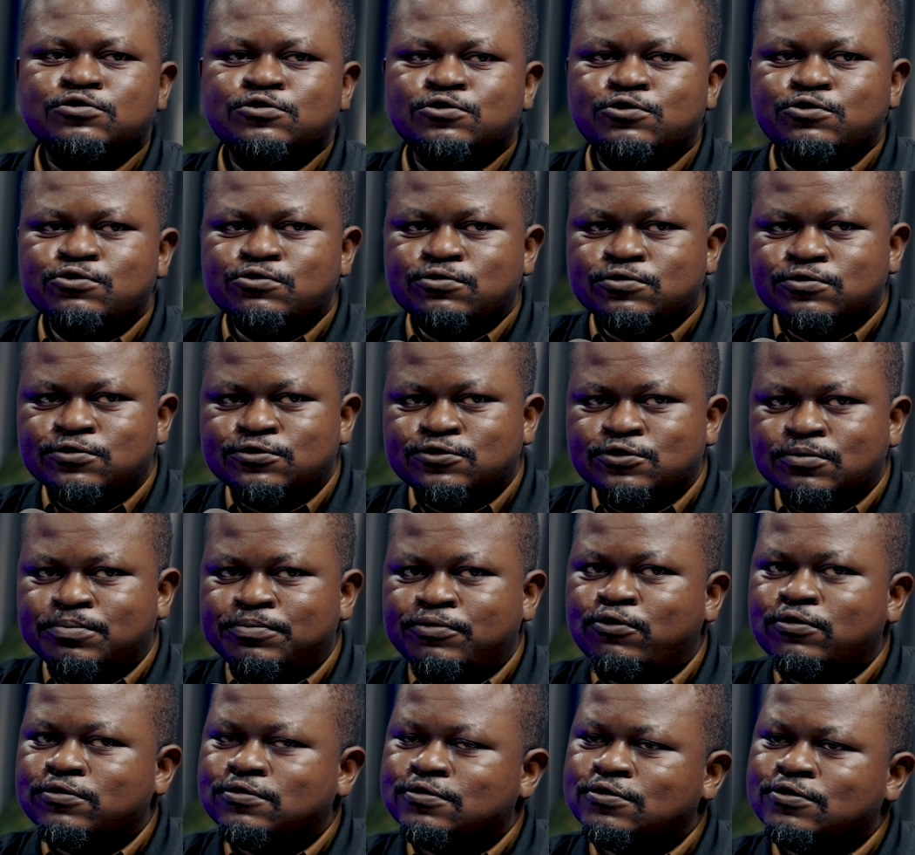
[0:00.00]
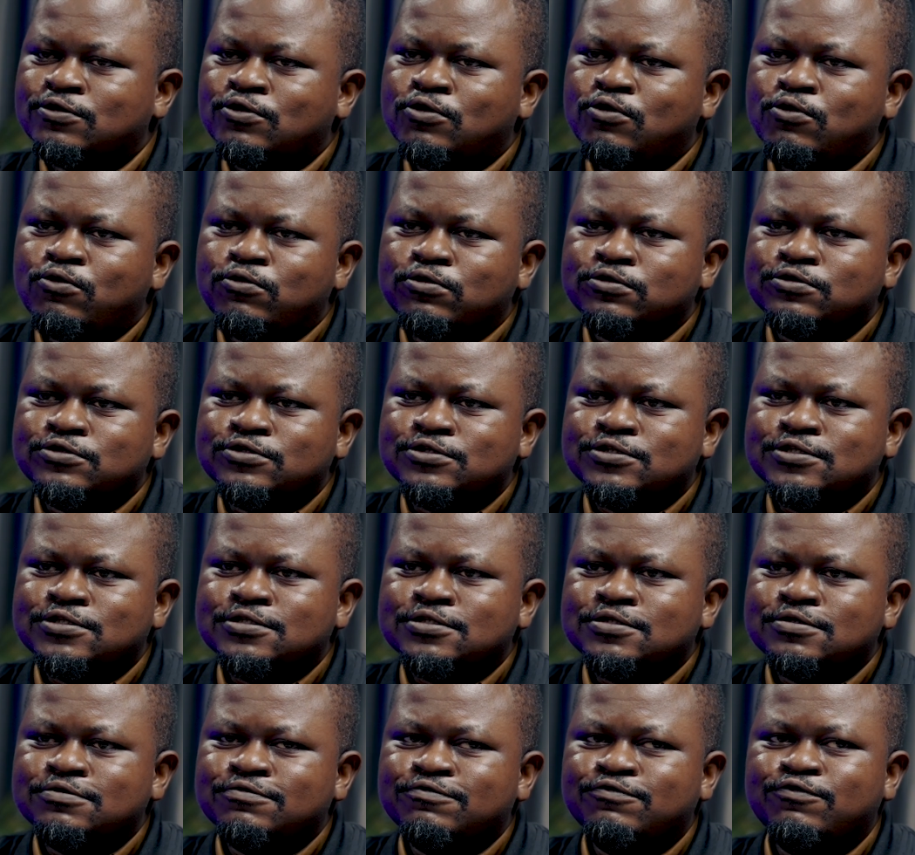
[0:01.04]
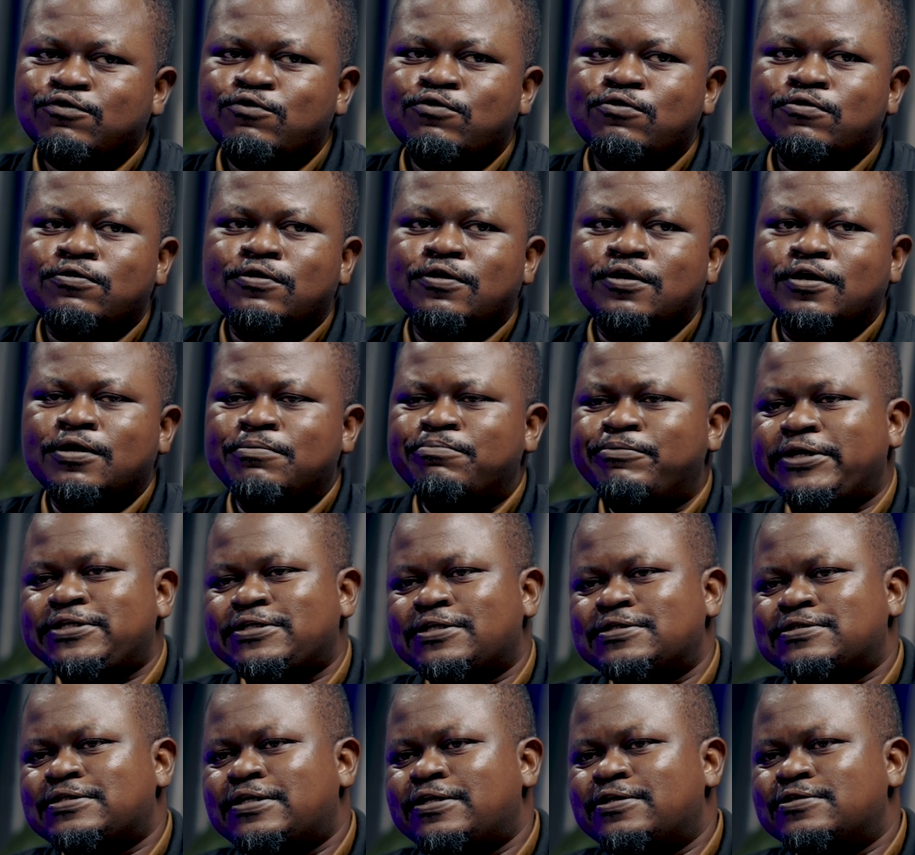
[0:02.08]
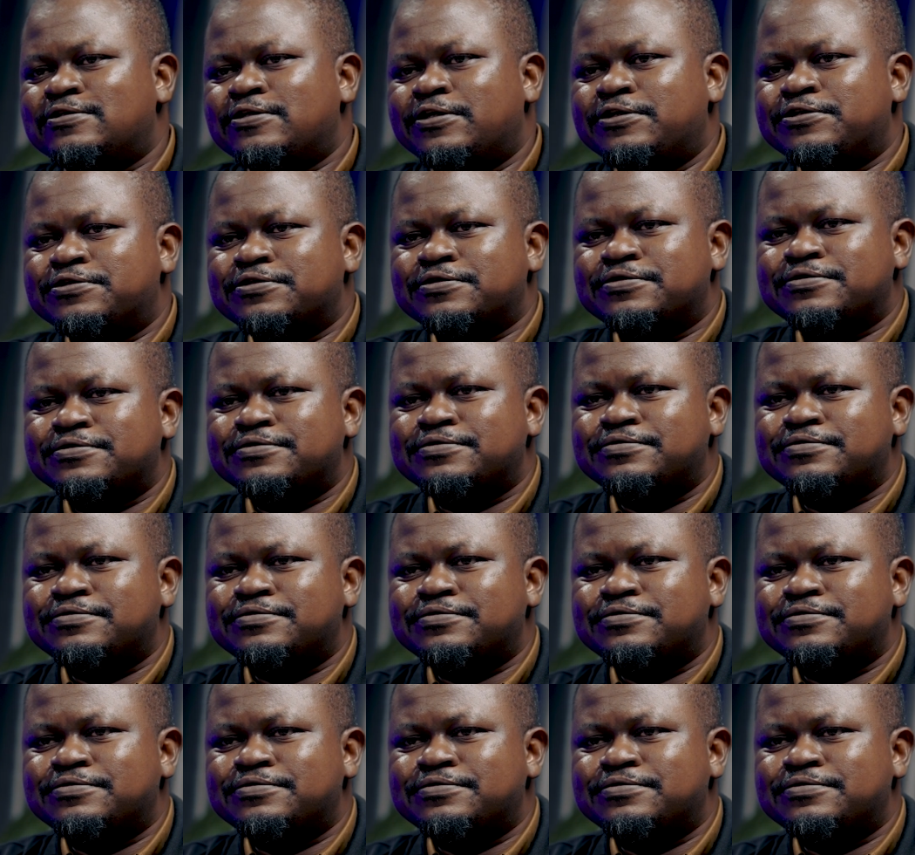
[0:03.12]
do to support the cause for better sanitation?